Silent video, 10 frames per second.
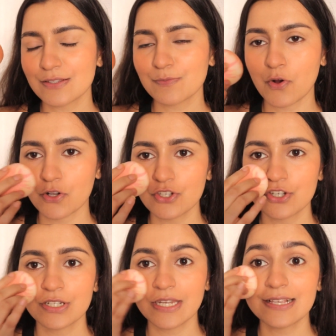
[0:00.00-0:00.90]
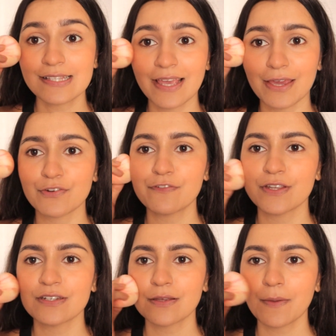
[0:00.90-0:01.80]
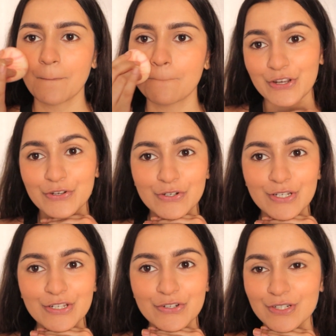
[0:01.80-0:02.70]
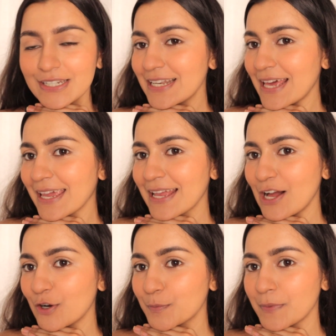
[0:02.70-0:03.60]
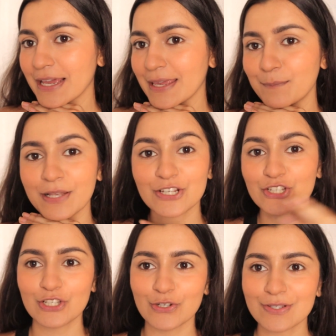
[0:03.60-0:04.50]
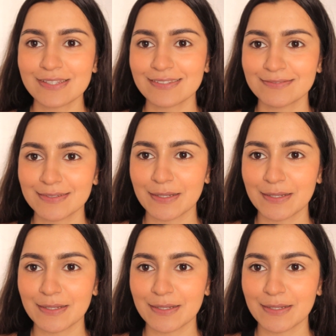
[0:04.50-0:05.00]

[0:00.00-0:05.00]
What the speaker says: the sponge takes care of it. I really like how my blush looks.